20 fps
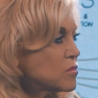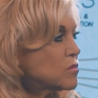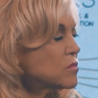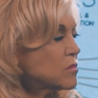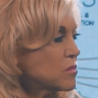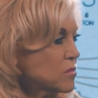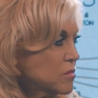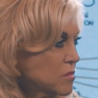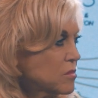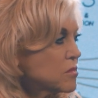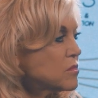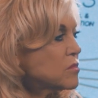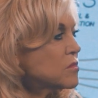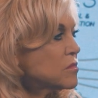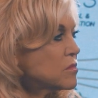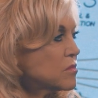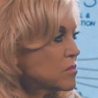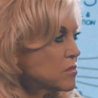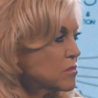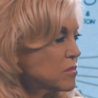
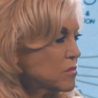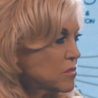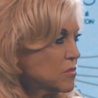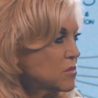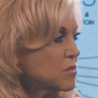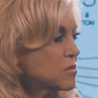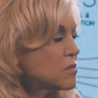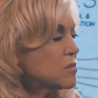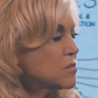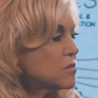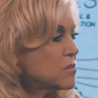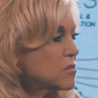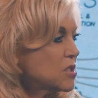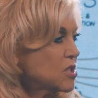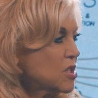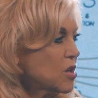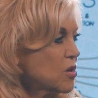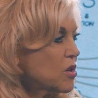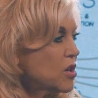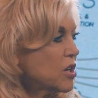
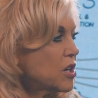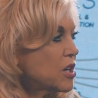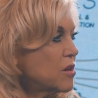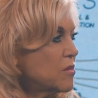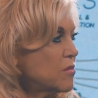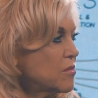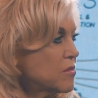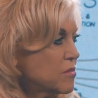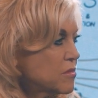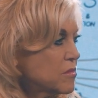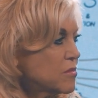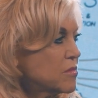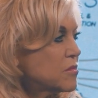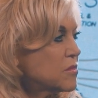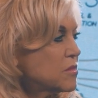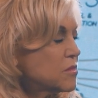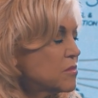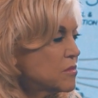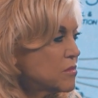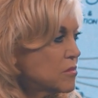
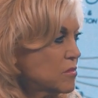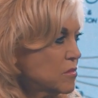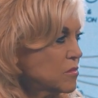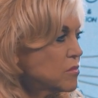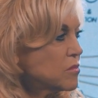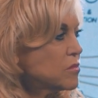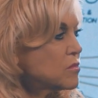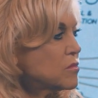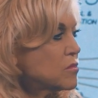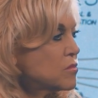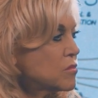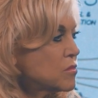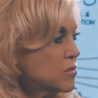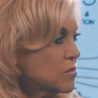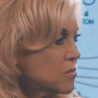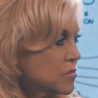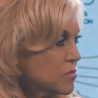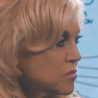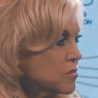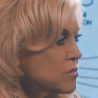
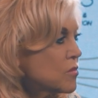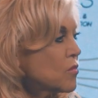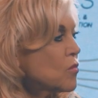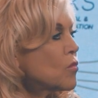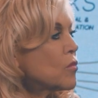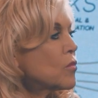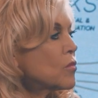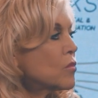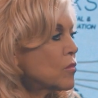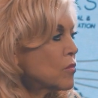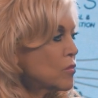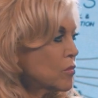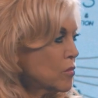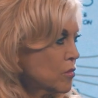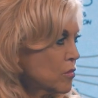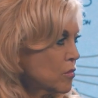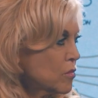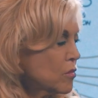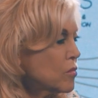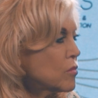
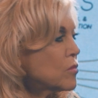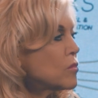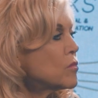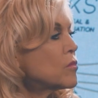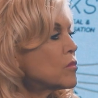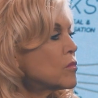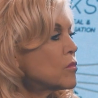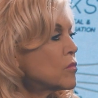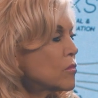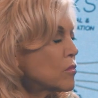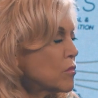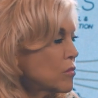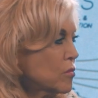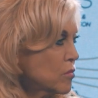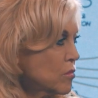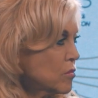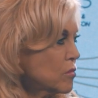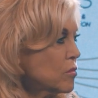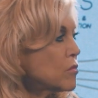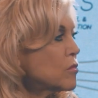
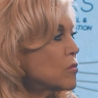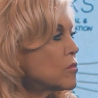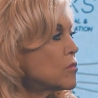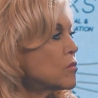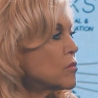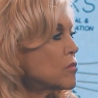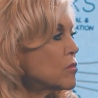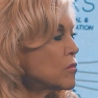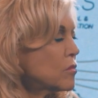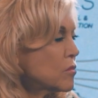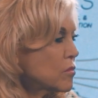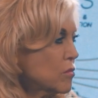[no speech]